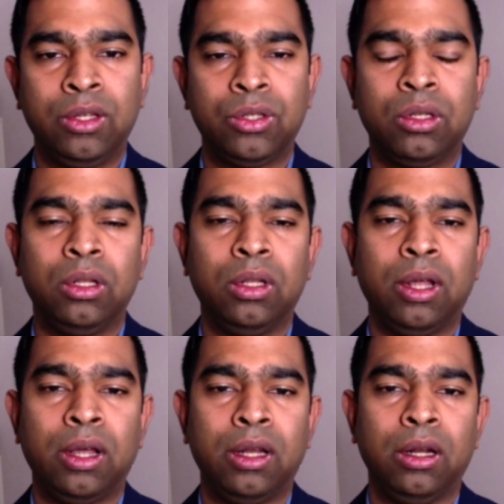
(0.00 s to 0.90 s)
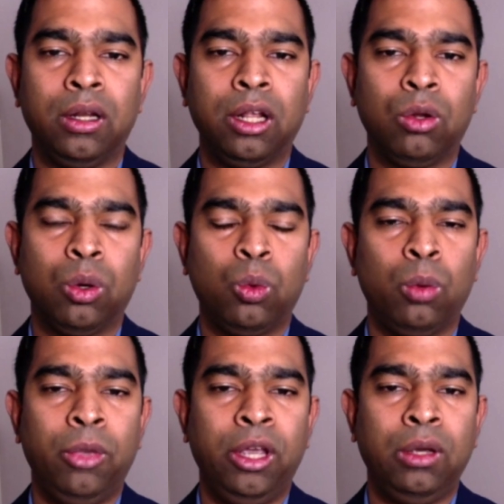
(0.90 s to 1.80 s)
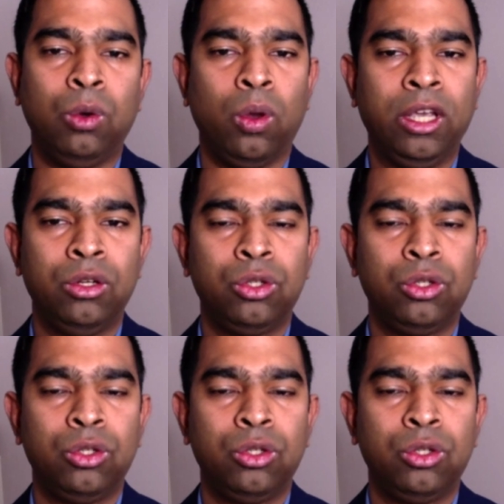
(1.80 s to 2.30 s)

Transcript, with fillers: this, then telco would be going